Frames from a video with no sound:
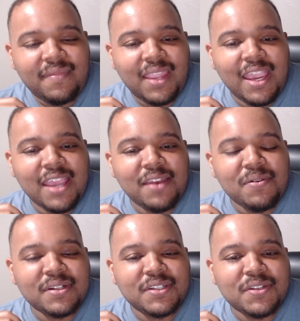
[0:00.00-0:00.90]
in
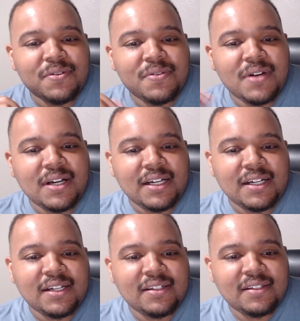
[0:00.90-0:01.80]
order
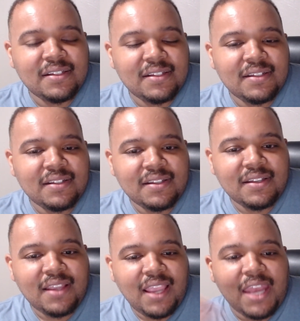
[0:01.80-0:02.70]
to
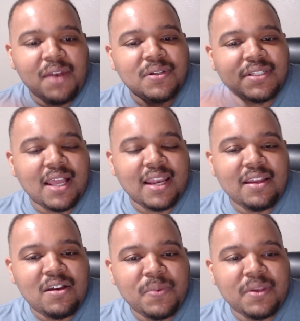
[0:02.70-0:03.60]
kind of
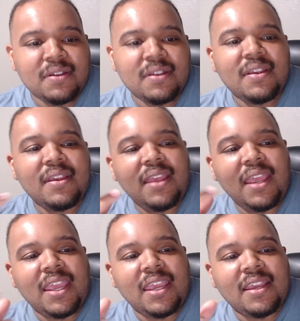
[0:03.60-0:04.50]
help you,
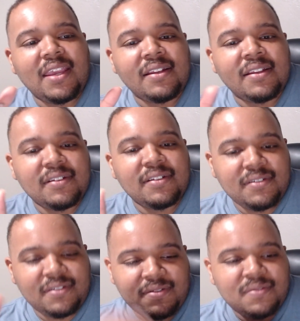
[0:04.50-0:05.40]
and
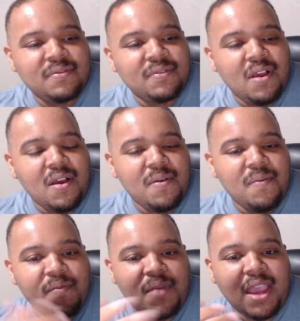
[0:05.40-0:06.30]

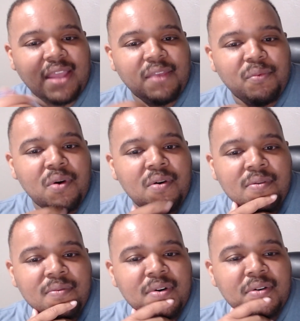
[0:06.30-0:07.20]
then
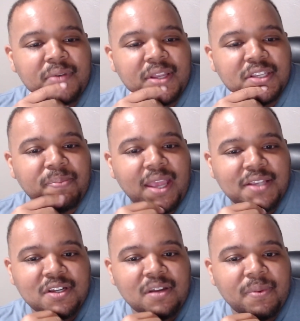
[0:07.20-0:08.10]
we'll get you
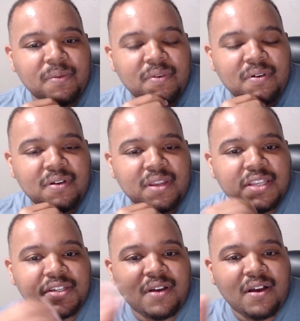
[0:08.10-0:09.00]
patched up and we'll
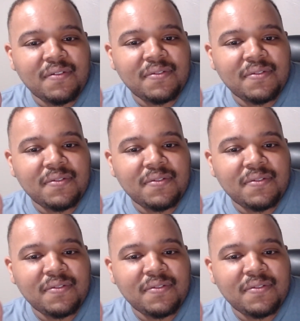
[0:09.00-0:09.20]
get you off.